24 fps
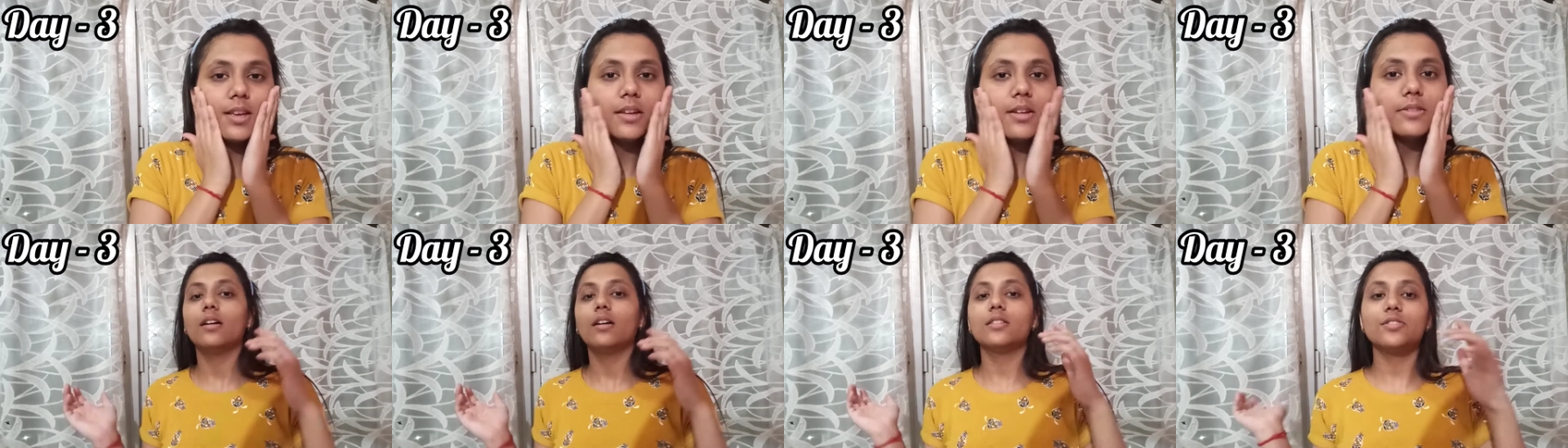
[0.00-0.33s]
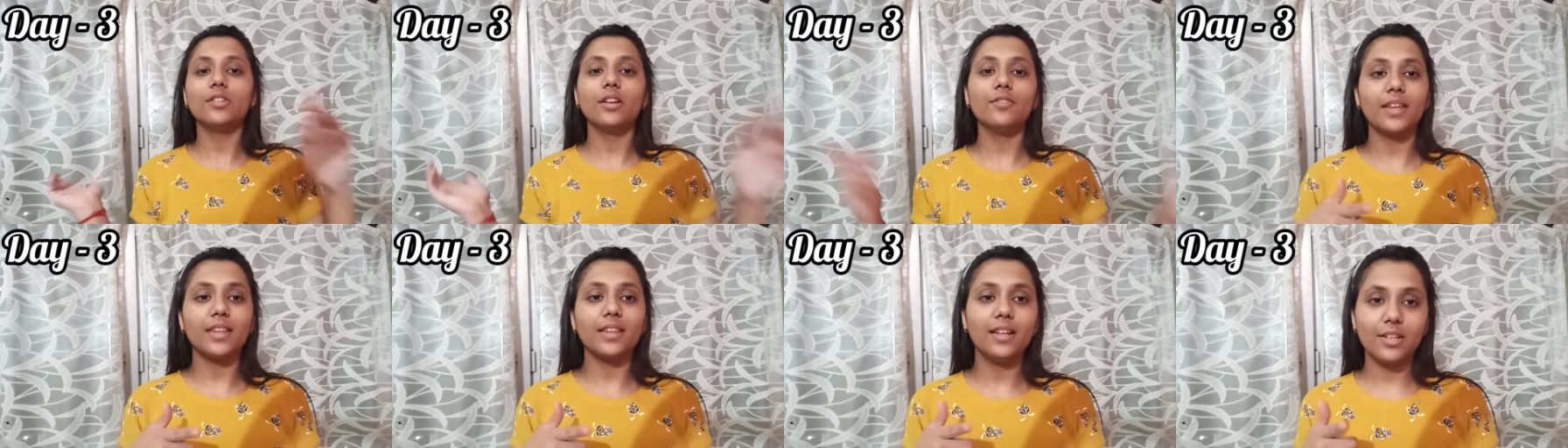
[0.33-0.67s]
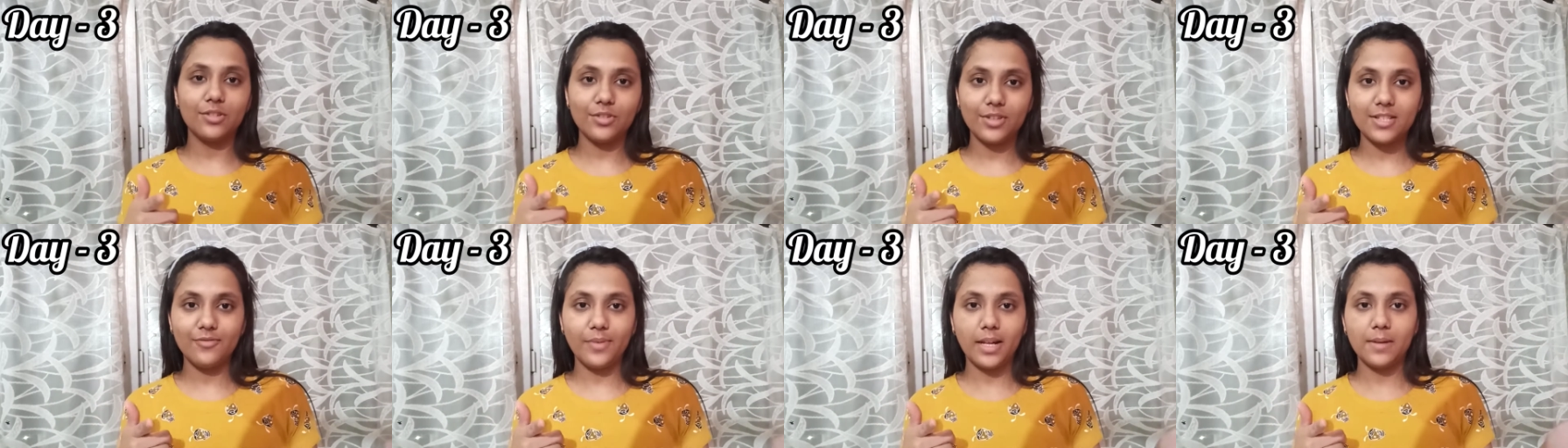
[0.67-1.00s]
Also, you can find the link to
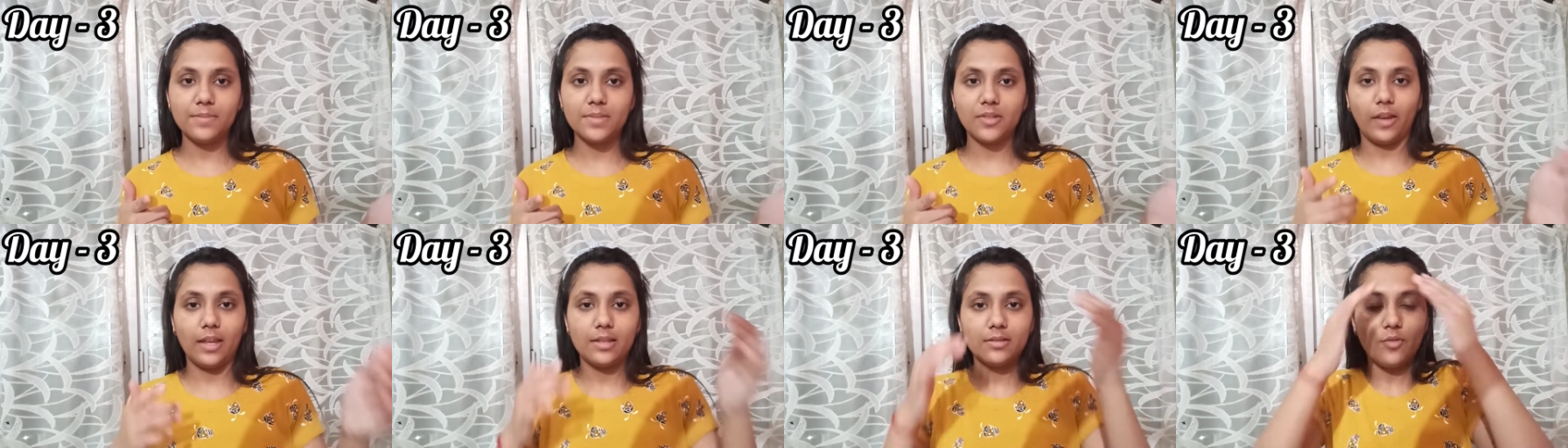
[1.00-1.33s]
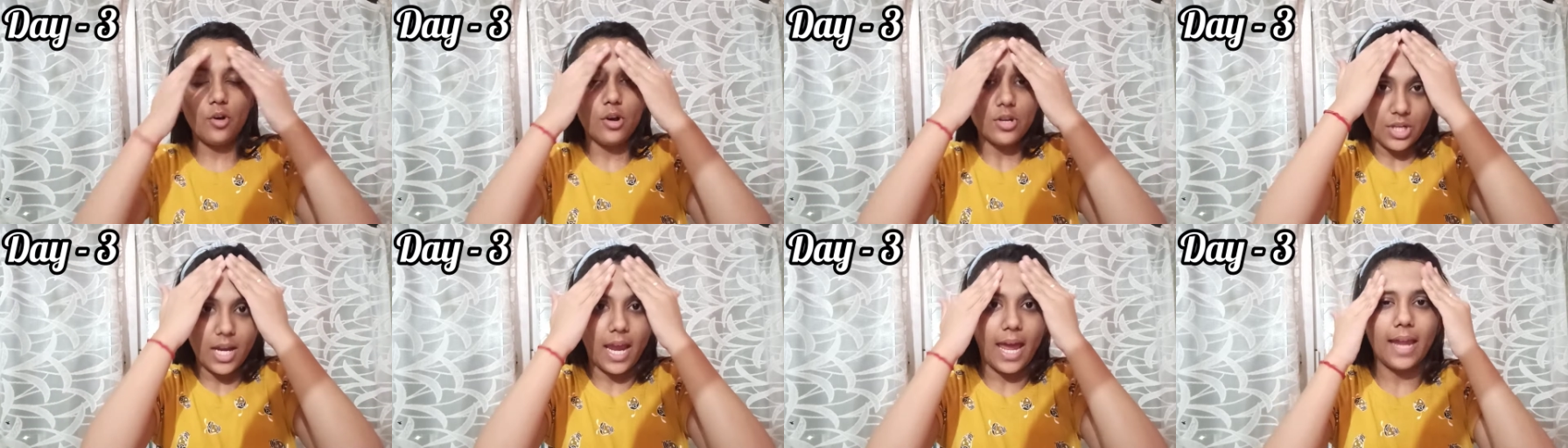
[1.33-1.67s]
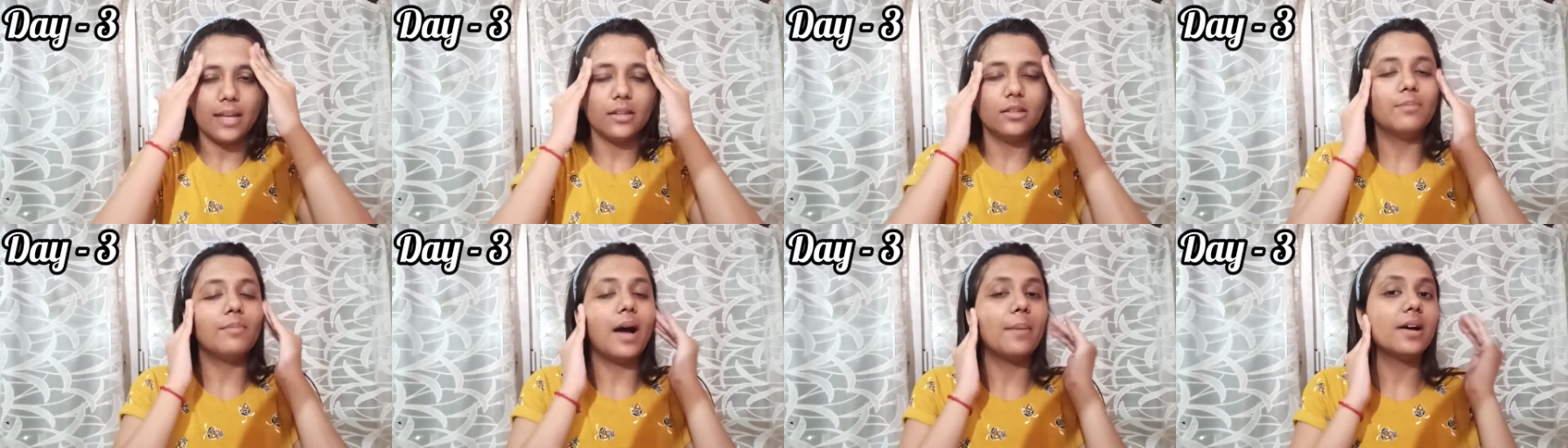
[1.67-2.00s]
this fragrance face wash
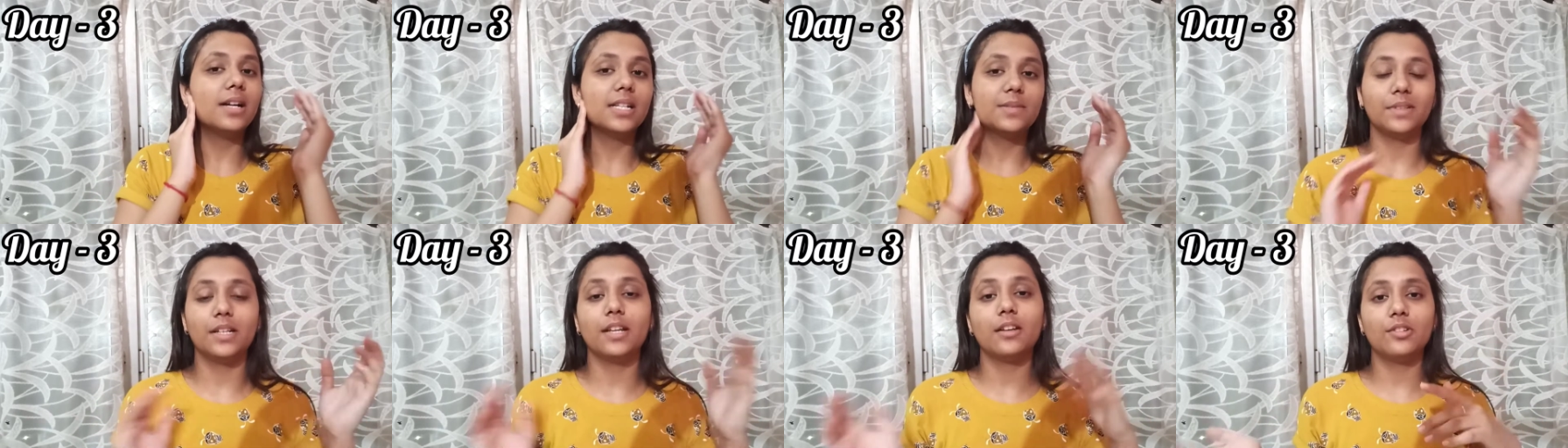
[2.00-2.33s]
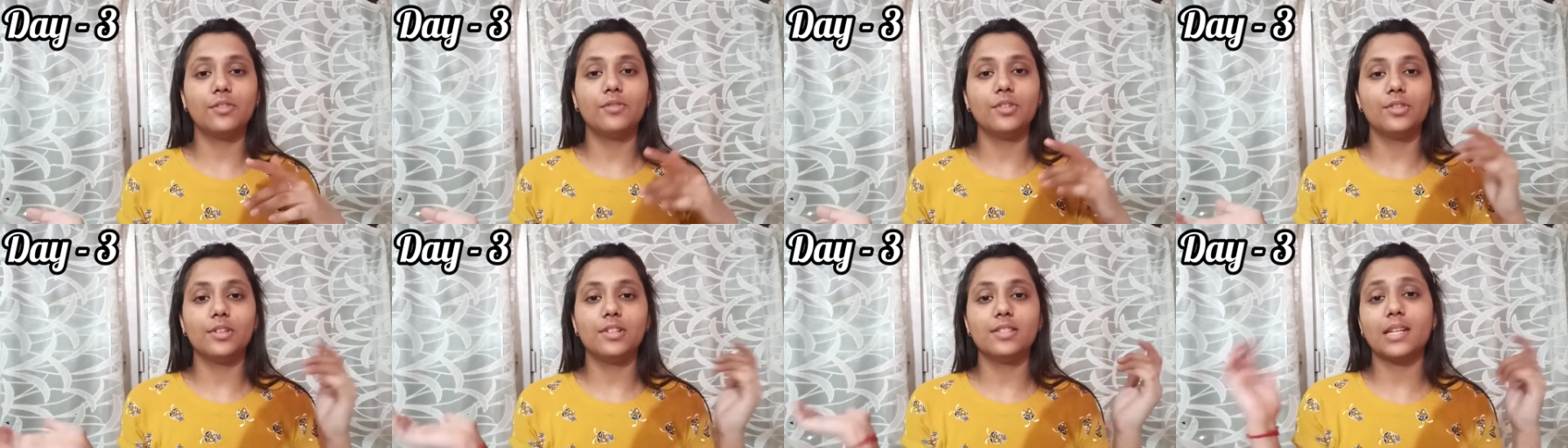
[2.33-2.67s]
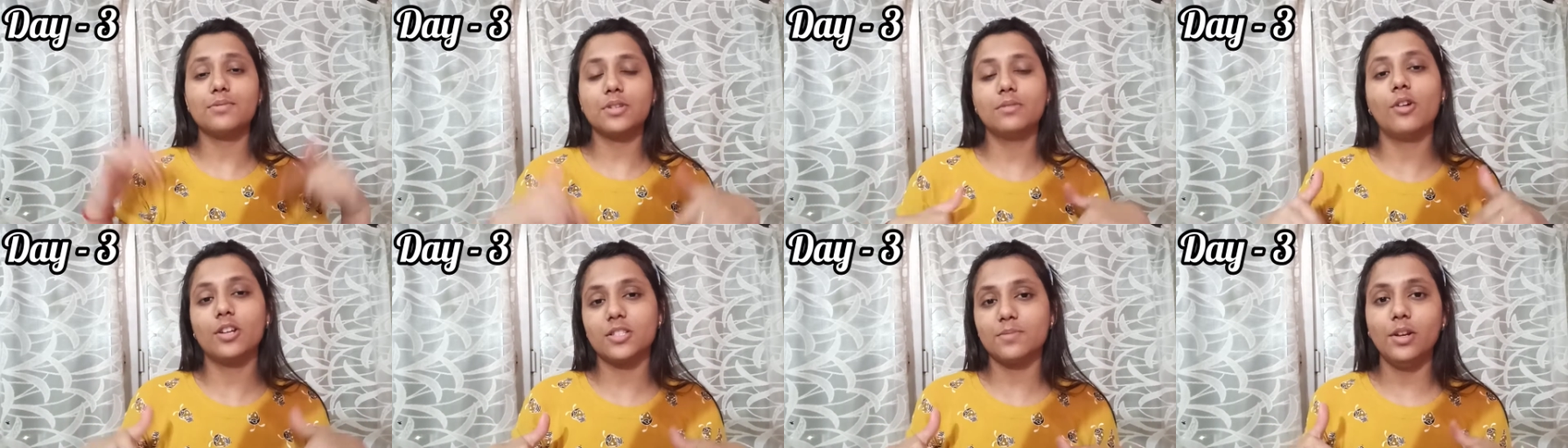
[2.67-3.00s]
and Mama Earth product review in the
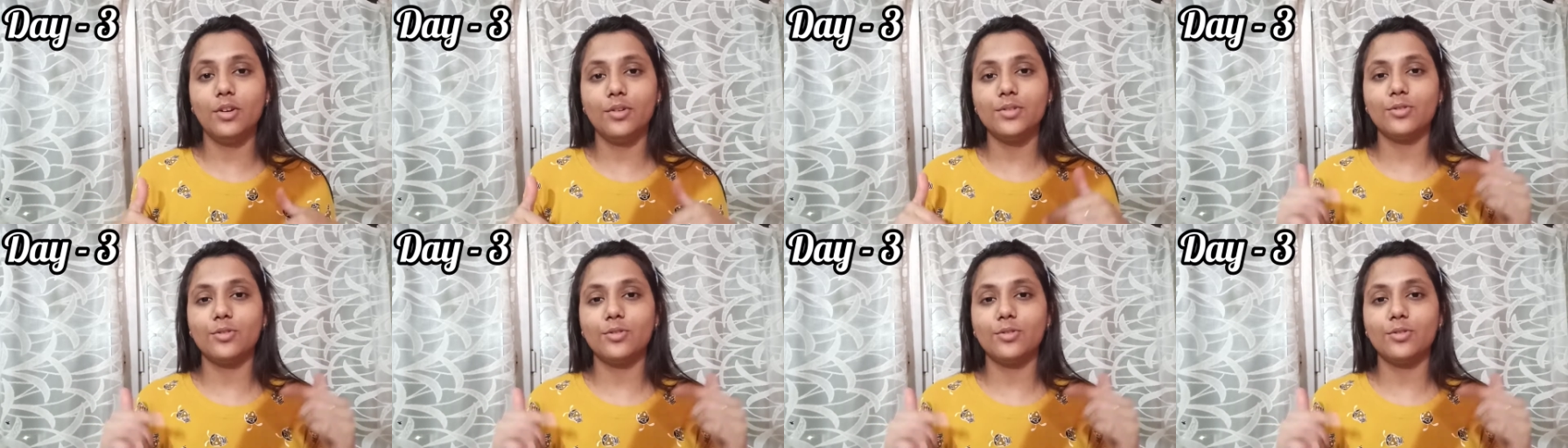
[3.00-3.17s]
description box below,